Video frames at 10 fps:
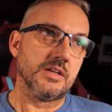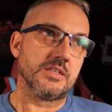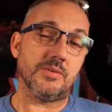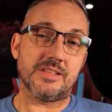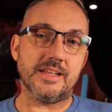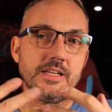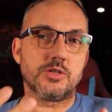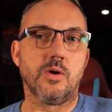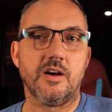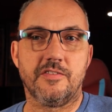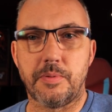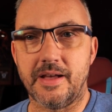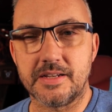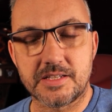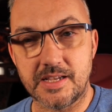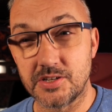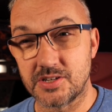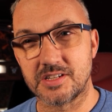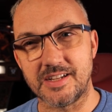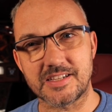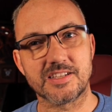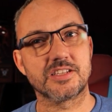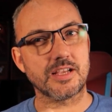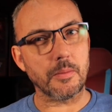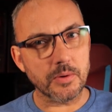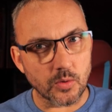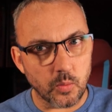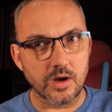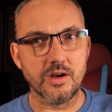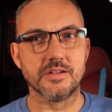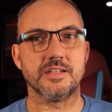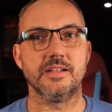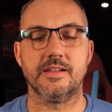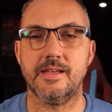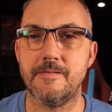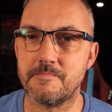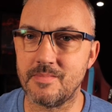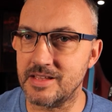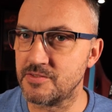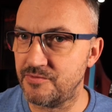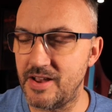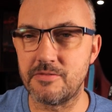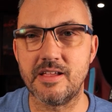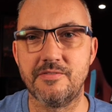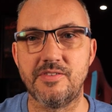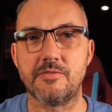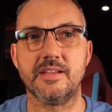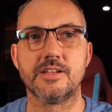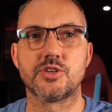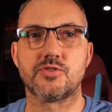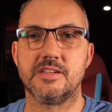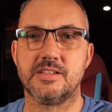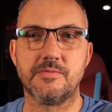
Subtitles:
So I think it's worth paying attention to this. And some of the wording in it is very, very interesting.